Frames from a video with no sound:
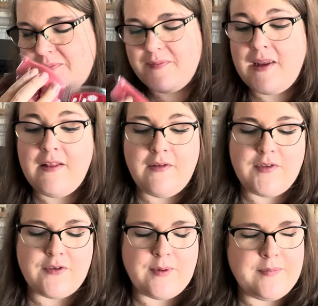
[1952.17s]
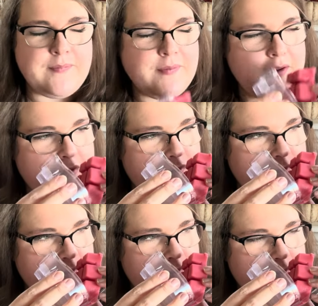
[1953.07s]
He loved this one.
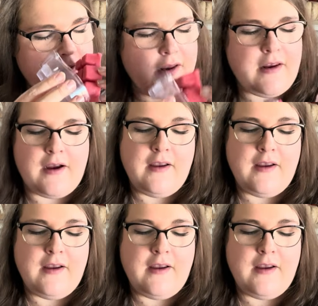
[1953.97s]
And yeah,